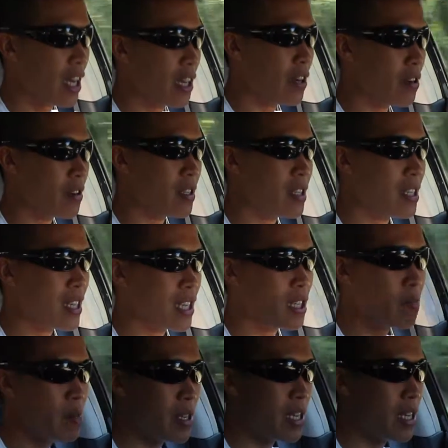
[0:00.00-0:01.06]
you know, a
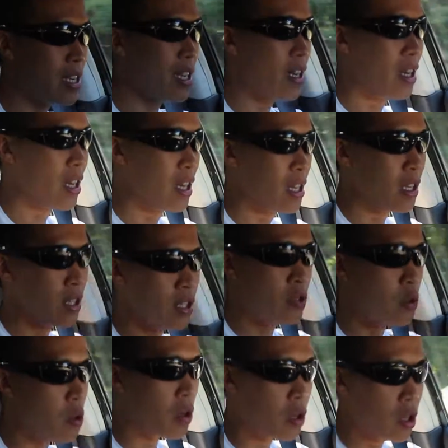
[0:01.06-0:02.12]
6-speed
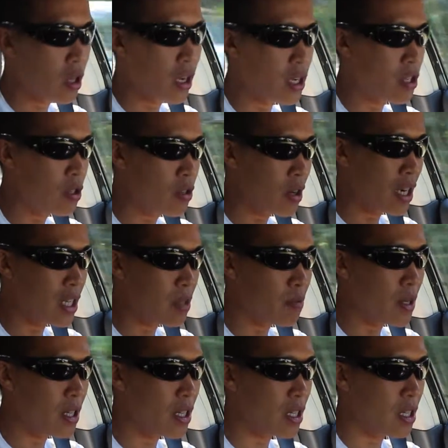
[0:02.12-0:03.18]
dual clutch
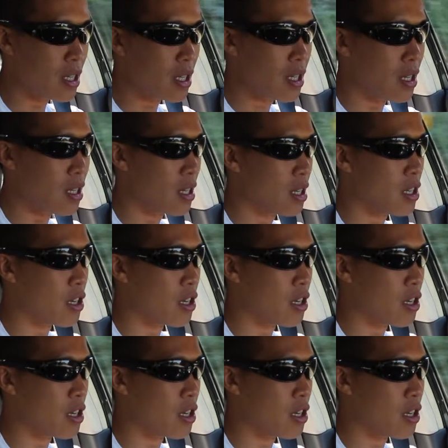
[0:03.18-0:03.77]
transmission.